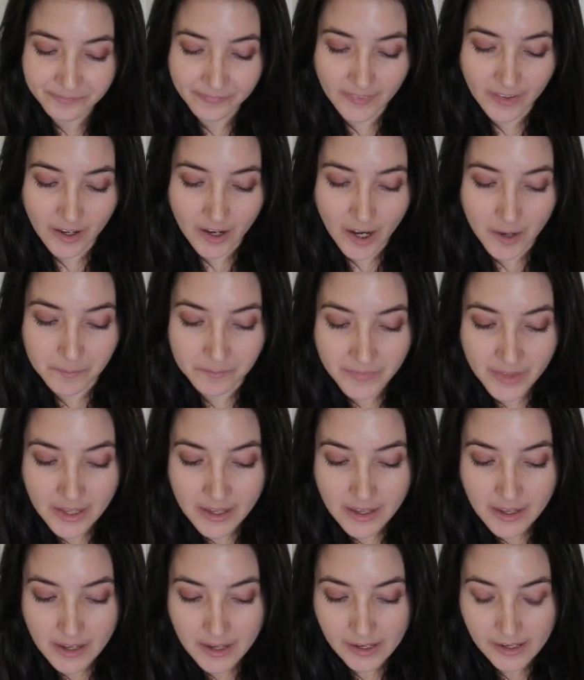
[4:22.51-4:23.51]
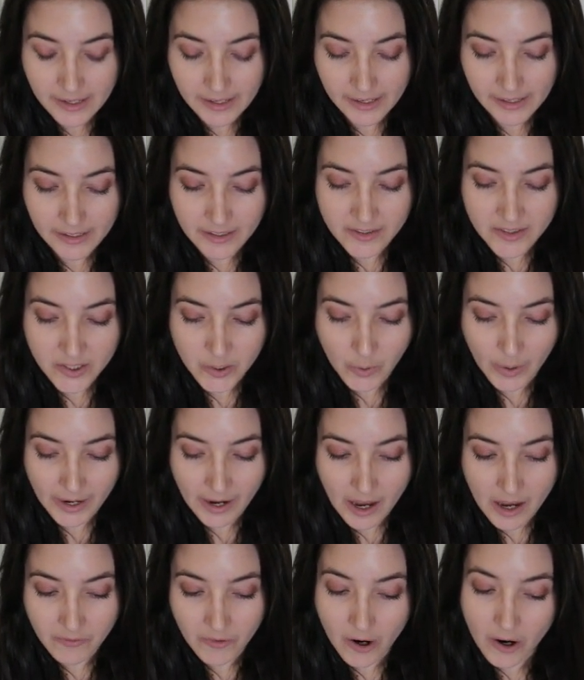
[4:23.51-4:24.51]
And so I
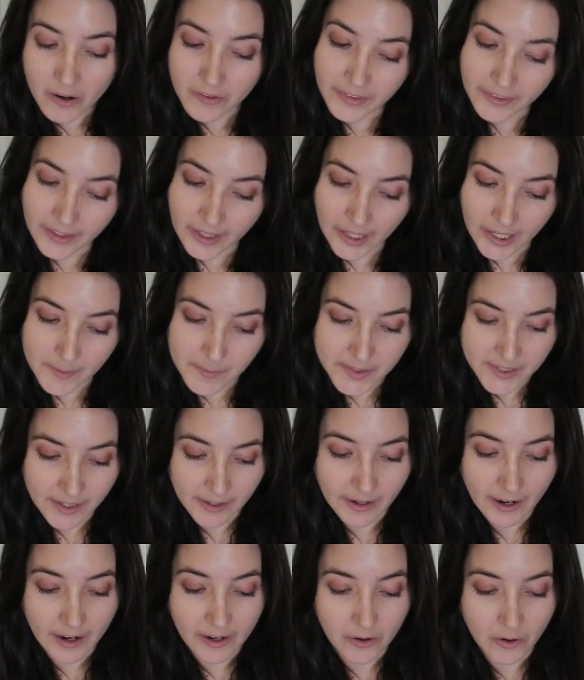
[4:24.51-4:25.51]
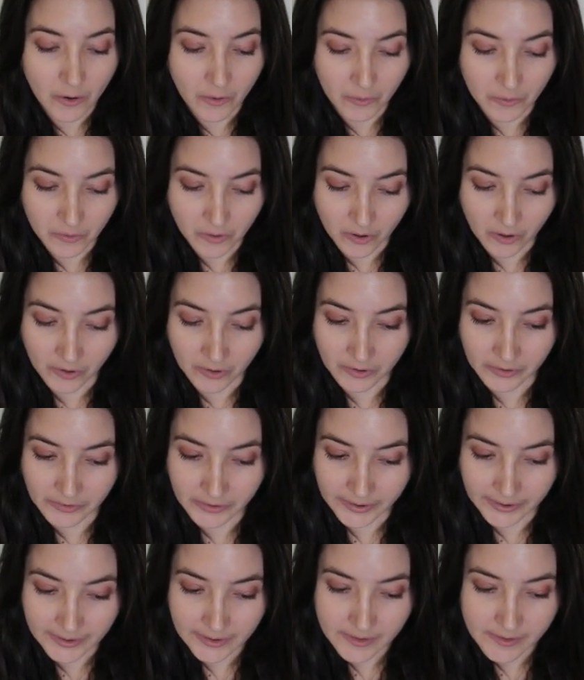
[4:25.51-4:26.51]
have all the games that I own
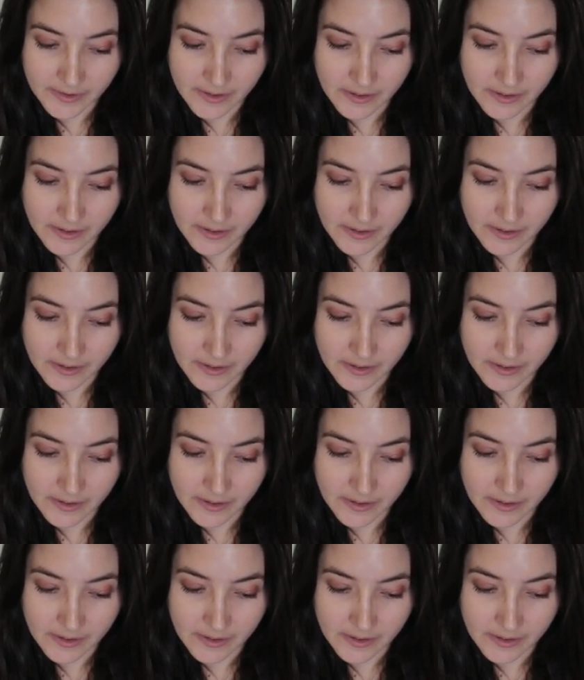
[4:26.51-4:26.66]
currently,